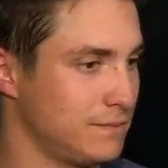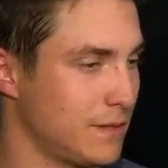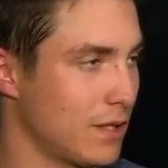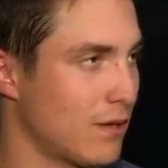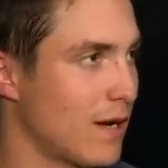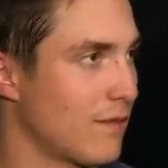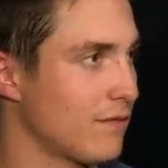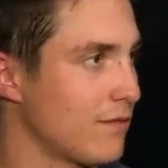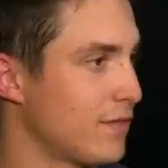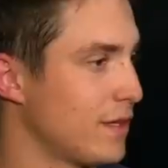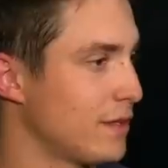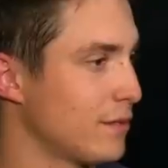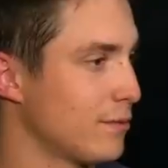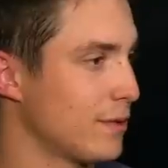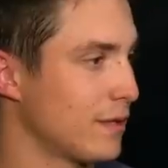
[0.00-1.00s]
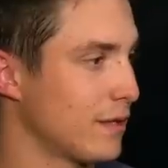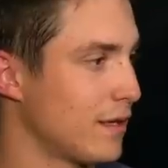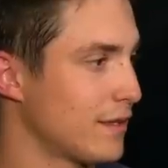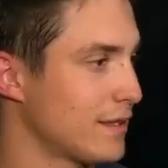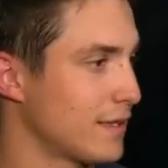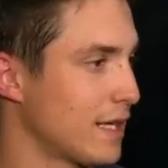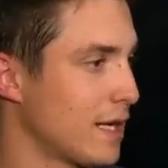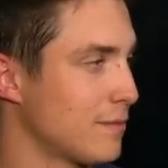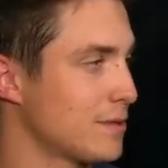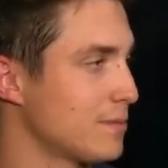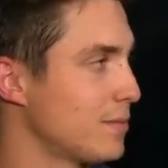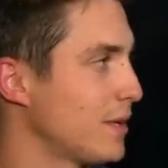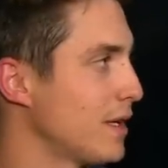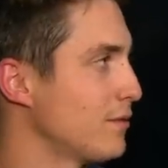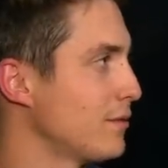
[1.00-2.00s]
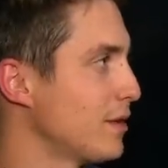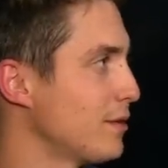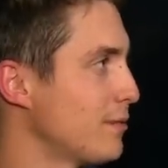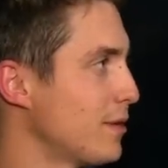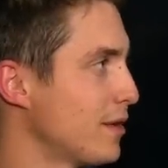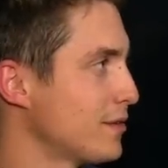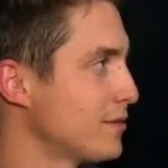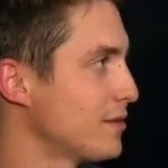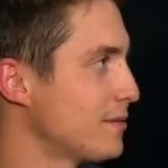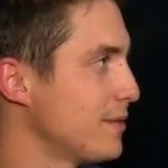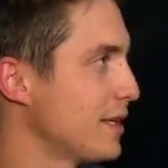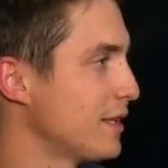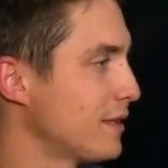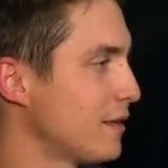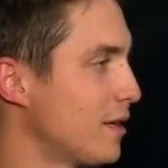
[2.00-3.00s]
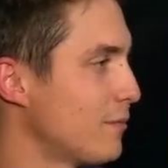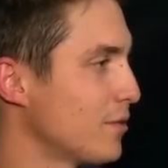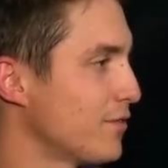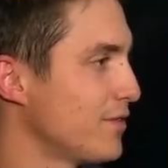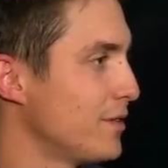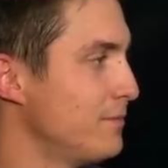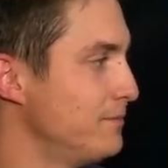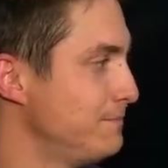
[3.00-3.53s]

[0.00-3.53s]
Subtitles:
you know, having fun. They're winning lots of games and playing really well, so it's making it a lot more fun.